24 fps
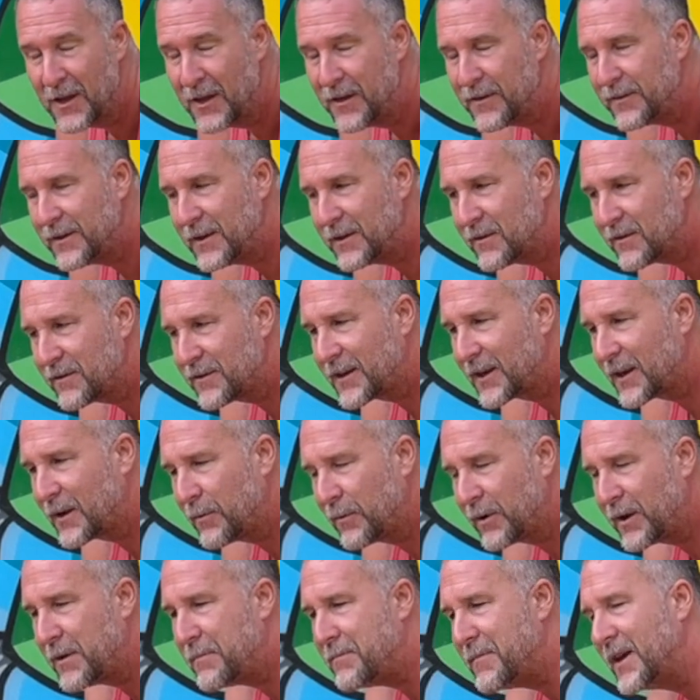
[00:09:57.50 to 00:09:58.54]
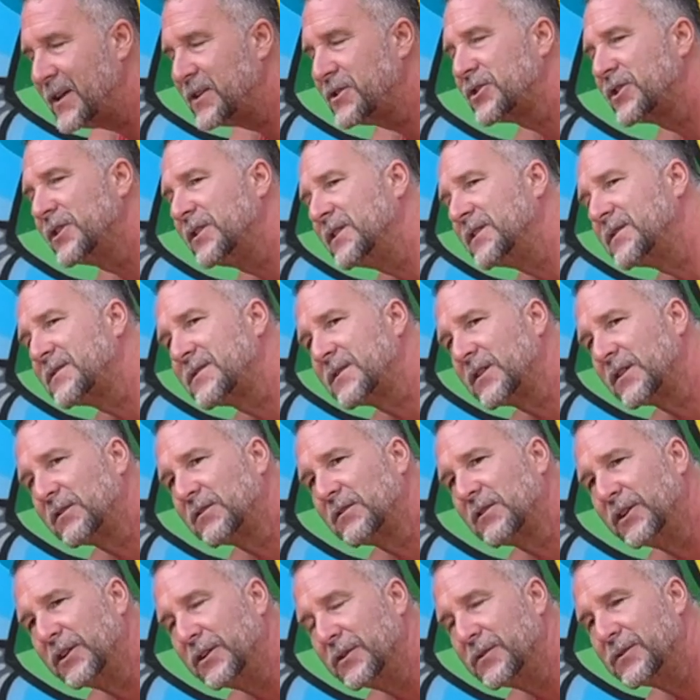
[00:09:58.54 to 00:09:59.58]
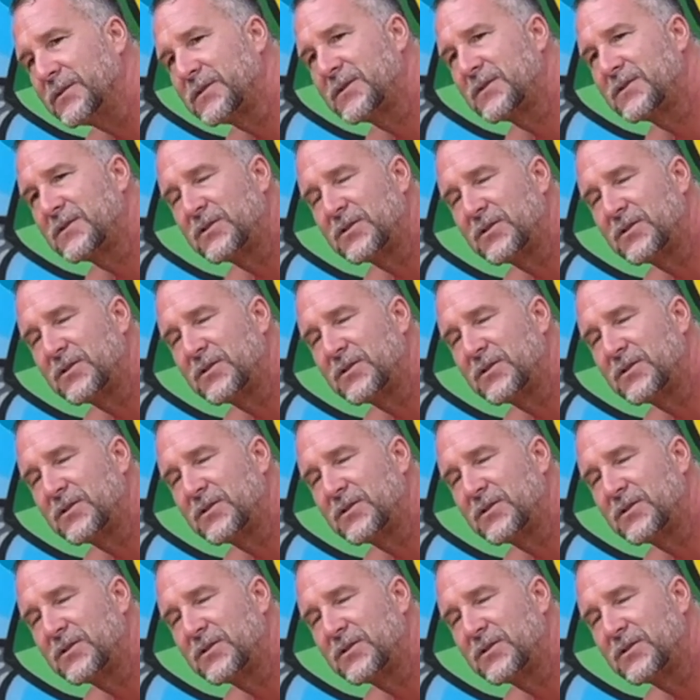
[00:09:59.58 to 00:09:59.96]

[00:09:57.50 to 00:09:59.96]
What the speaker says: The other thing I want to mention is the glutes,